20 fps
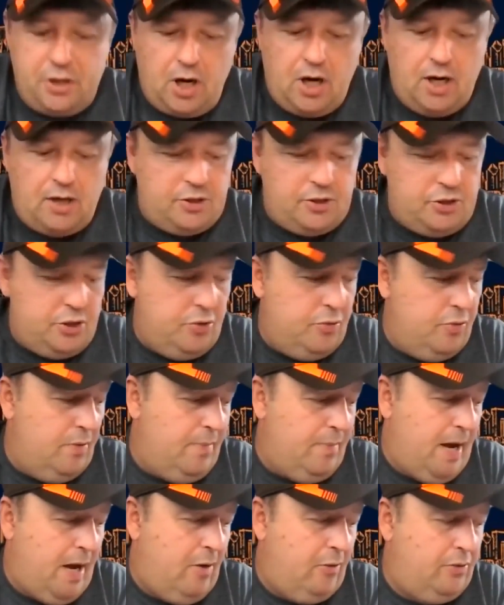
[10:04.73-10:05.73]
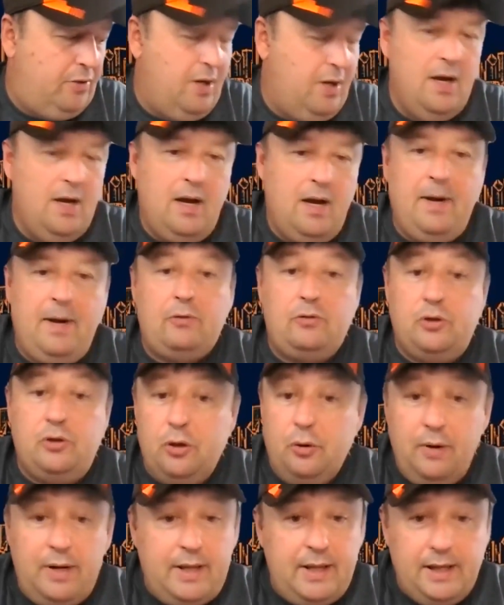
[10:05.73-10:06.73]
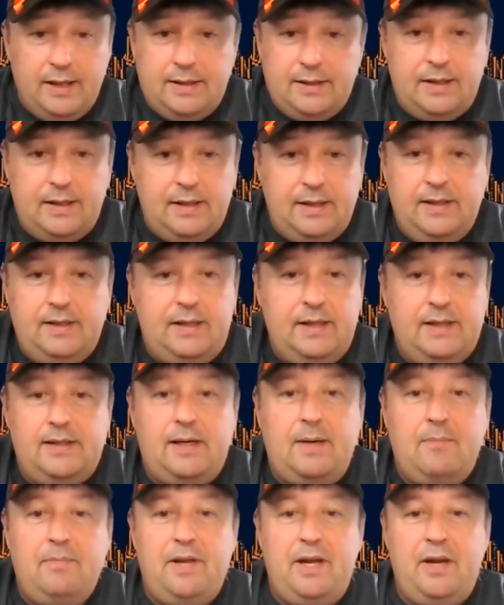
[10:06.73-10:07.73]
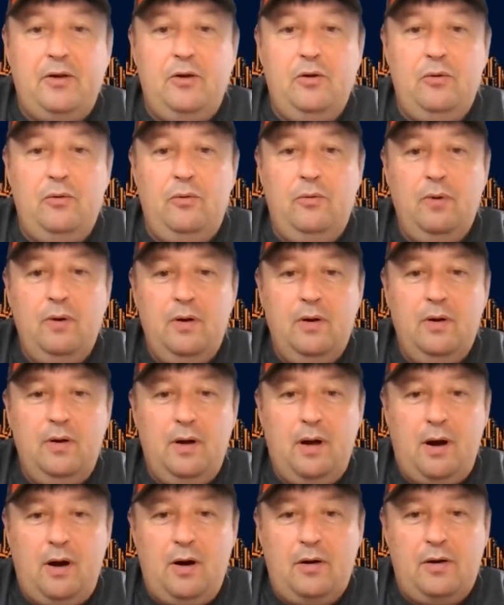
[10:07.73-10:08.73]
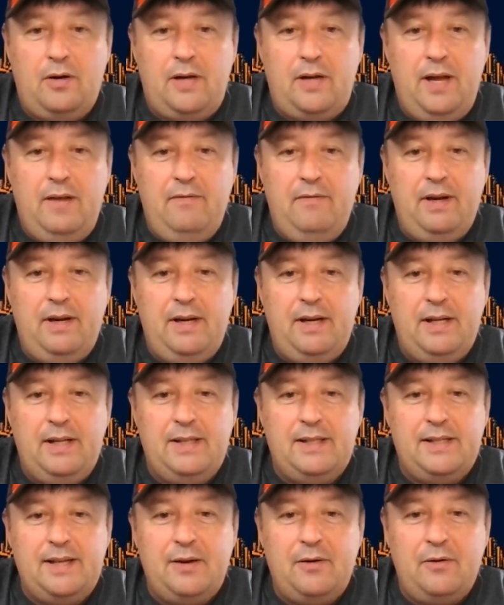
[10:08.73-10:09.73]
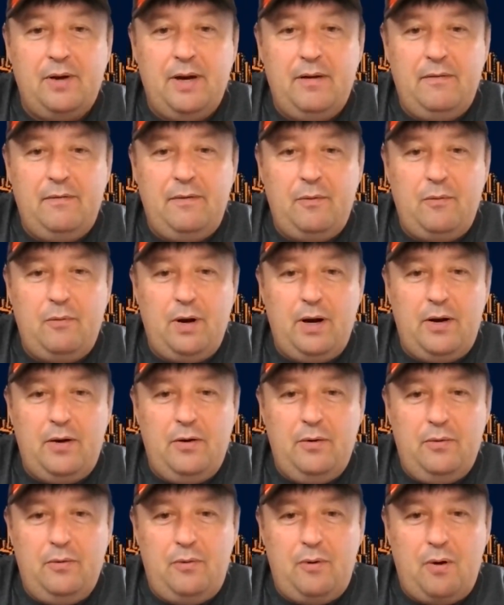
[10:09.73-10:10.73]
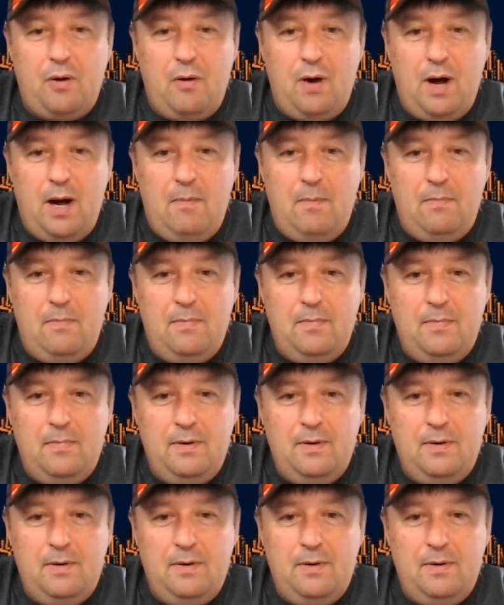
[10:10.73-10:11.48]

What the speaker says: talked to you about doing this. Is this something you are even considering for when you grow up?